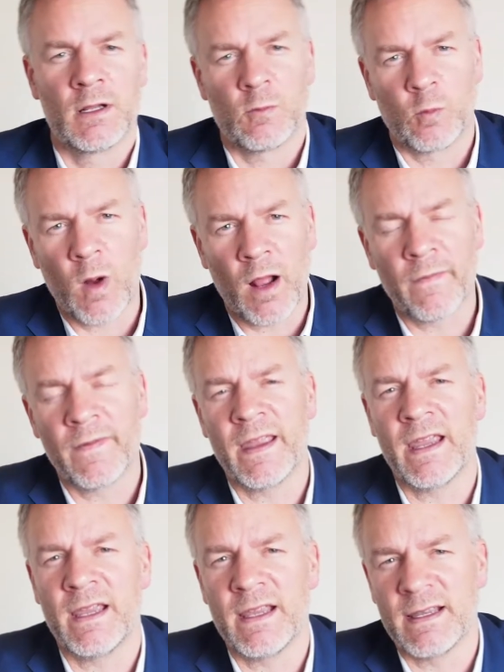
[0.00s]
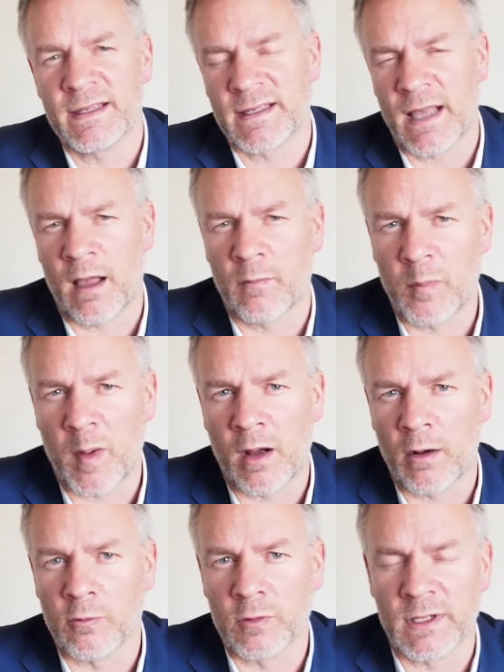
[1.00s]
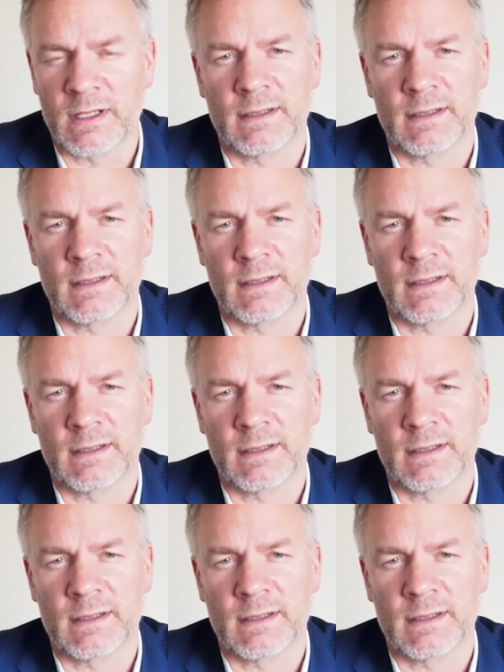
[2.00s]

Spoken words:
One is about